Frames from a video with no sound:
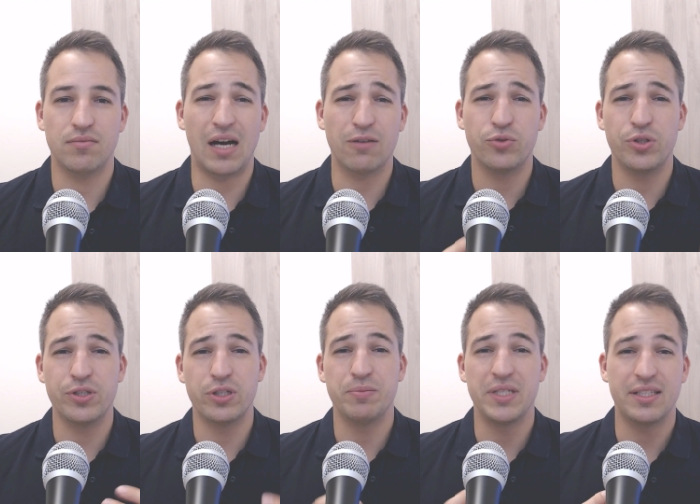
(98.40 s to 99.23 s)
After
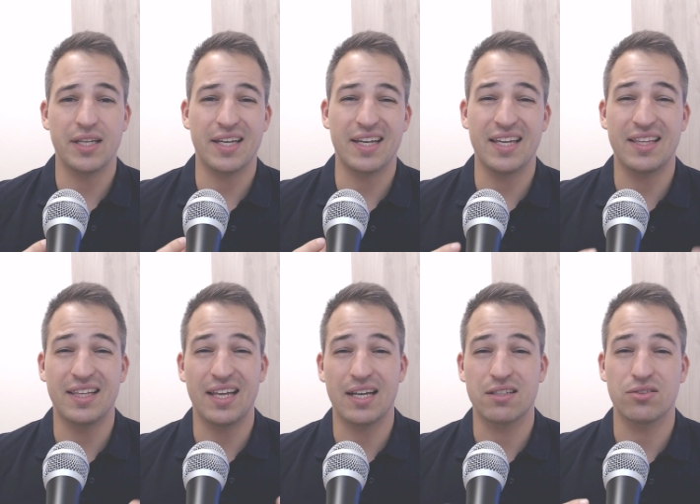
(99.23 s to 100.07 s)
your meeting, it
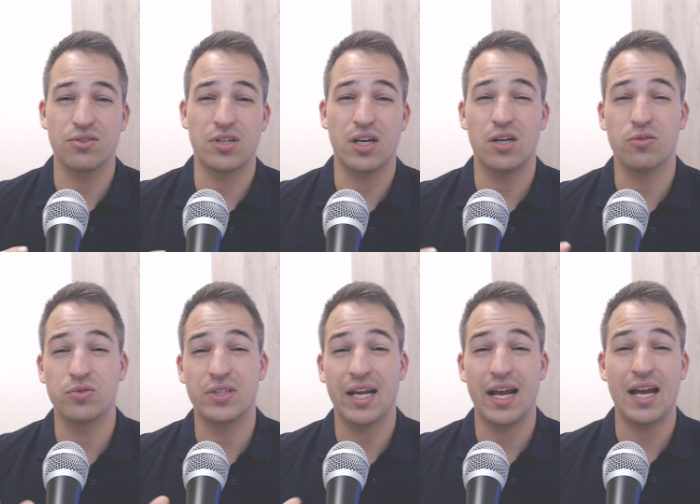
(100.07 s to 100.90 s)
takes
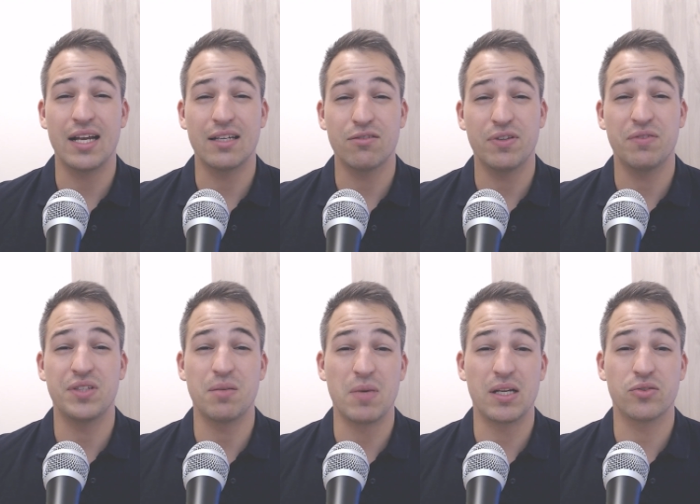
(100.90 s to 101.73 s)
around 10 and
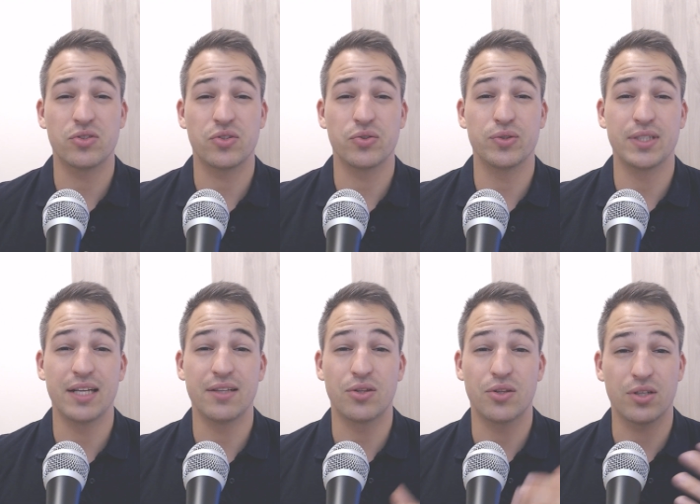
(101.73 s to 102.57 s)
15 minutes to
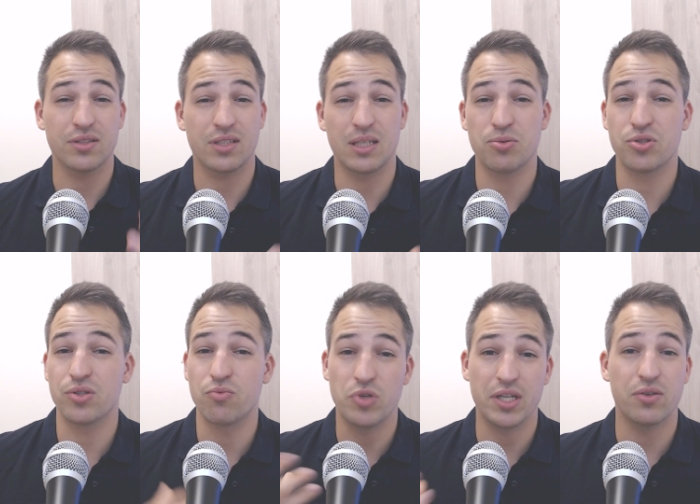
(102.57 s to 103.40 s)
get the
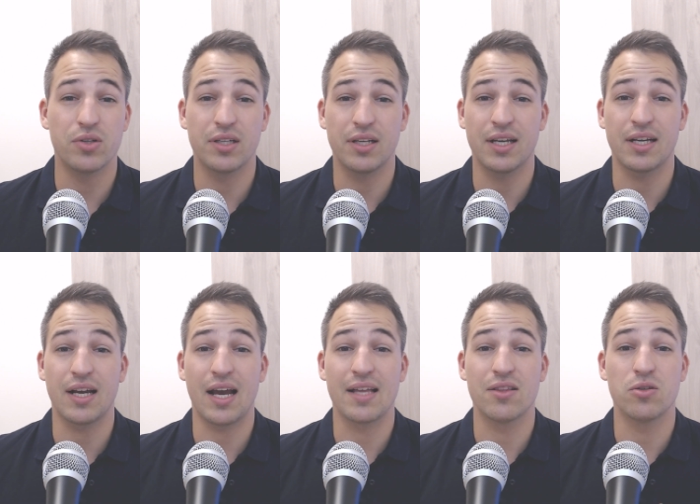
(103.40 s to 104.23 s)
transcription, recording,
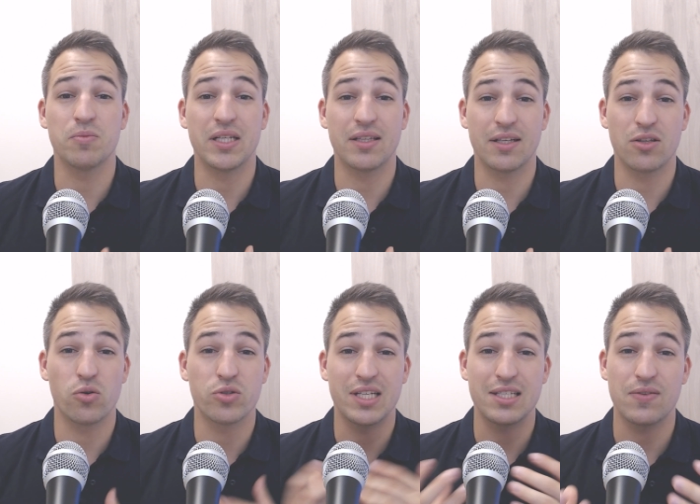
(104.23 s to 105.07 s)
and the meeting
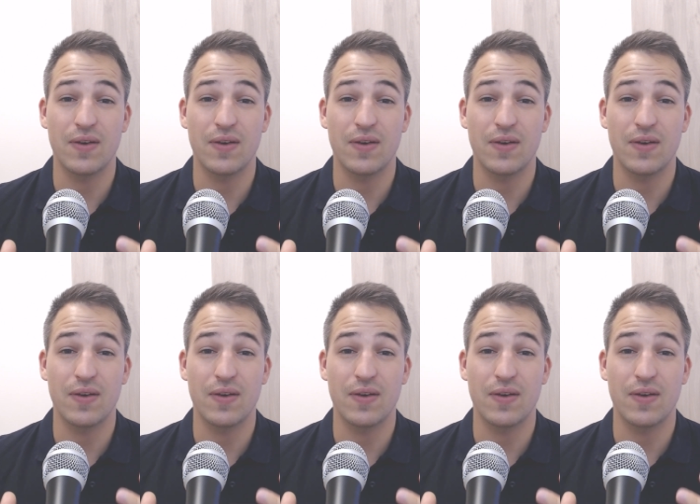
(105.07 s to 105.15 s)
notes as